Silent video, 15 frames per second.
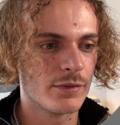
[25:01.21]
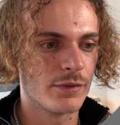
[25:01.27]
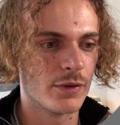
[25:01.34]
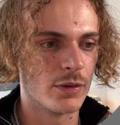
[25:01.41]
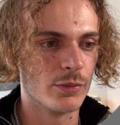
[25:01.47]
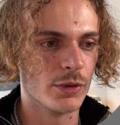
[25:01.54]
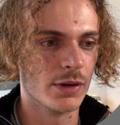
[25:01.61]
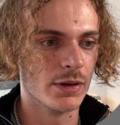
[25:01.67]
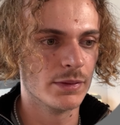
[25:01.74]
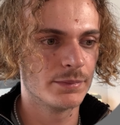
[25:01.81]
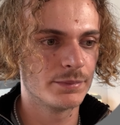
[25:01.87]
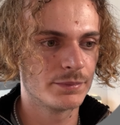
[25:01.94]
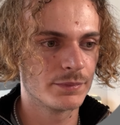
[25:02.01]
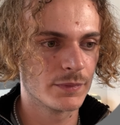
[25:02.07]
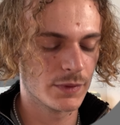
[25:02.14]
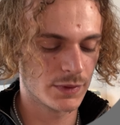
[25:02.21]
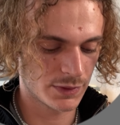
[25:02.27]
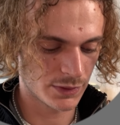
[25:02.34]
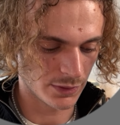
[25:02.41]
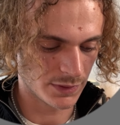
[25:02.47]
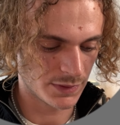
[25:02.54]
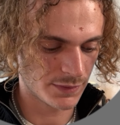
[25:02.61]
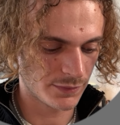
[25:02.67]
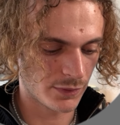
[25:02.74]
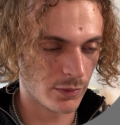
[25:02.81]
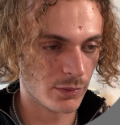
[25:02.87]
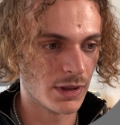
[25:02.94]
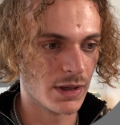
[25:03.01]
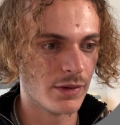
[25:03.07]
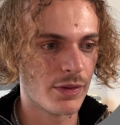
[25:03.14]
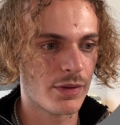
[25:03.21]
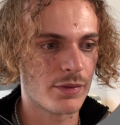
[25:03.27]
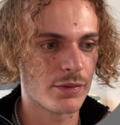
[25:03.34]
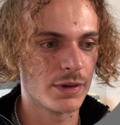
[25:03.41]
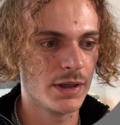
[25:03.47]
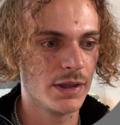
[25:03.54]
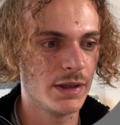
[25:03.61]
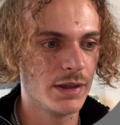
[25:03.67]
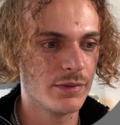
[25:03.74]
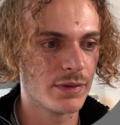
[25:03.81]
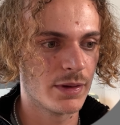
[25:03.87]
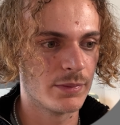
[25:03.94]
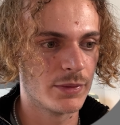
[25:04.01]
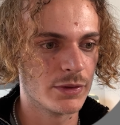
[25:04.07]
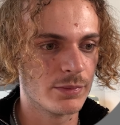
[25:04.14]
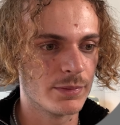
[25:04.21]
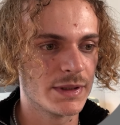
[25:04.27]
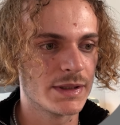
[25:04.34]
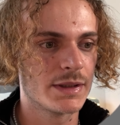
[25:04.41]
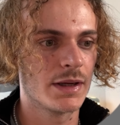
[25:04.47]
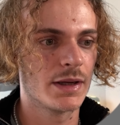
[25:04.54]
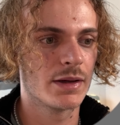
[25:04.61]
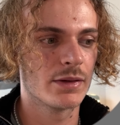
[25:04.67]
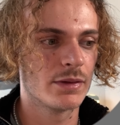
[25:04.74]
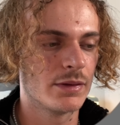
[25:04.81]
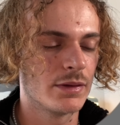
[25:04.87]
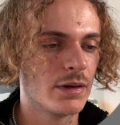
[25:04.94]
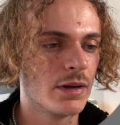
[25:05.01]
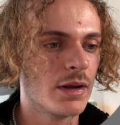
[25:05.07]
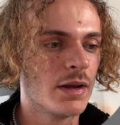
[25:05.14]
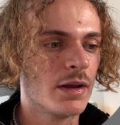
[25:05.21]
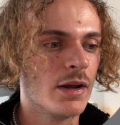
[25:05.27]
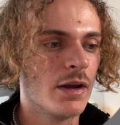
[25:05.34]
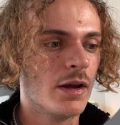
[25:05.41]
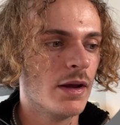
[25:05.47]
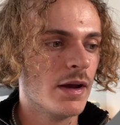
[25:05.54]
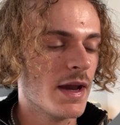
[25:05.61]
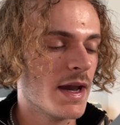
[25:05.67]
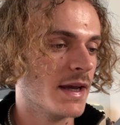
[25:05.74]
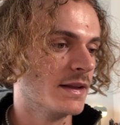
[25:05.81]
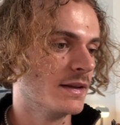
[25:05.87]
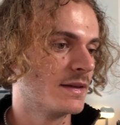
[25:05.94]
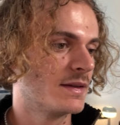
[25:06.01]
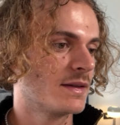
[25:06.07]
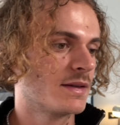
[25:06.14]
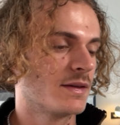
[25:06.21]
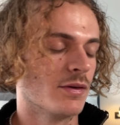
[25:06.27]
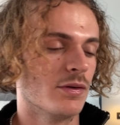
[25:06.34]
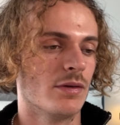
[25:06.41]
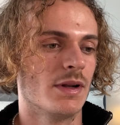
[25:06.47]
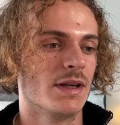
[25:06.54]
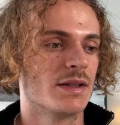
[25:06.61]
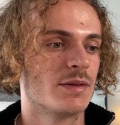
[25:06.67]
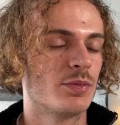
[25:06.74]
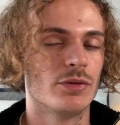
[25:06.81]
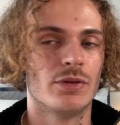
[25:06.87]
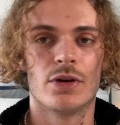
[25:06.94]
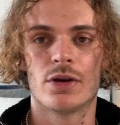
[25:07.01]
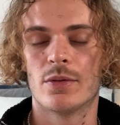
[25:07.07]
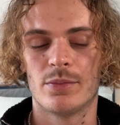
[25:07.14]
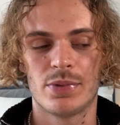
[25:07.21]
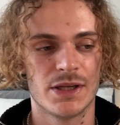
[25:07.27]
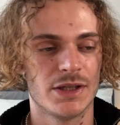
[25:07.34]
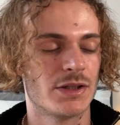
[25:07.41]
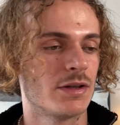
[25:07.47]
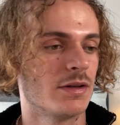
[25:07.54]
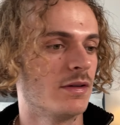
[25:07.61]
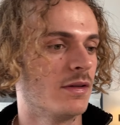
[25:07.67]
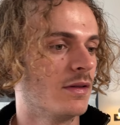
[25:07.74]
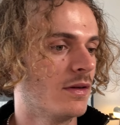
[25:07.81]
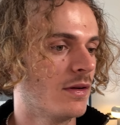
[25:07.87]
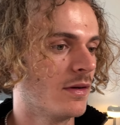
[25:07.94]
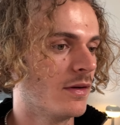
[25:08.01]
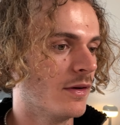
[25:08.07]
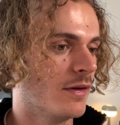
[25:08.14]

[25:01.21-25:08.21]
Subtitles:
Formula, so it's formula 3 if I'm not mistaken. And so let's put the completion